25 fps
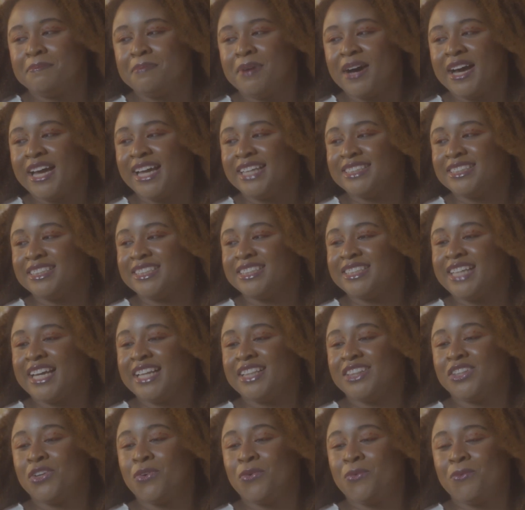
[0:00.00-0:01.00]
but it's just
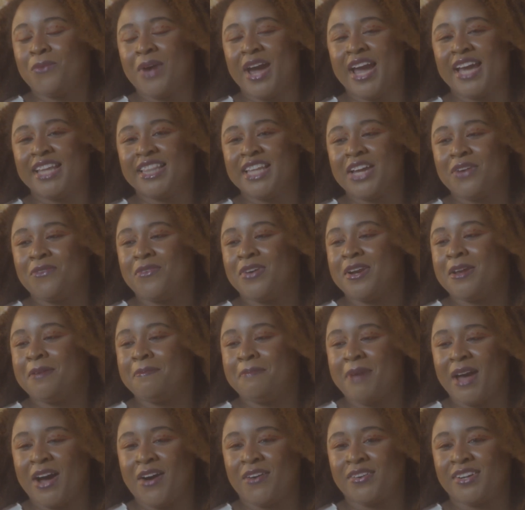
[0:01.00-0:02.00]
like the way they went
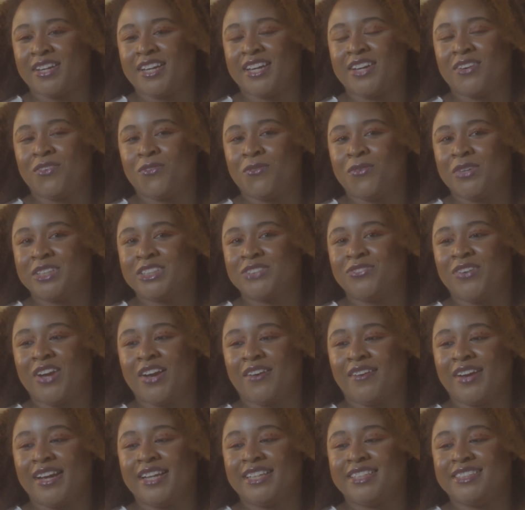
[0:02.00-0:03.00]
about it was
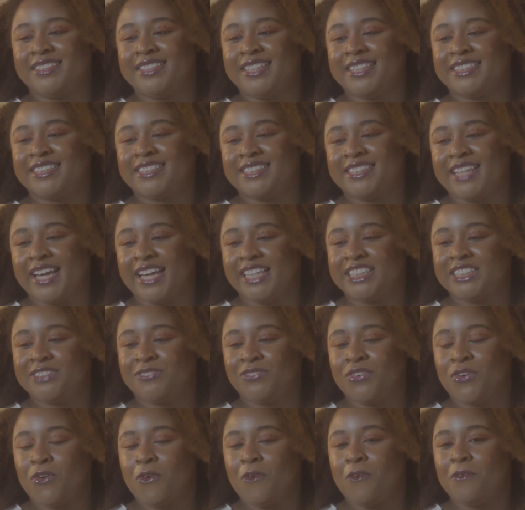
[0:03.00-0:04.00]
very
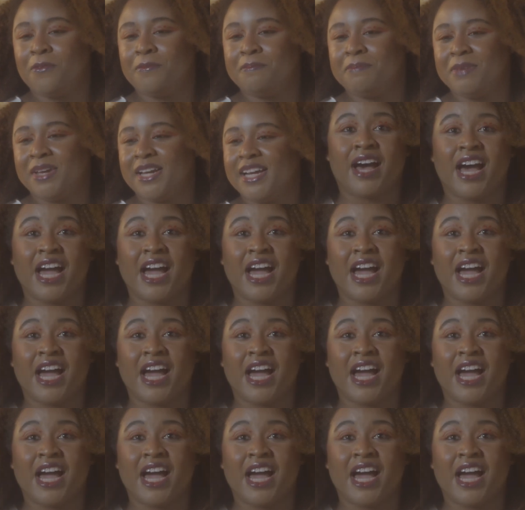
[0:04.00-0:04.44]
distasteful.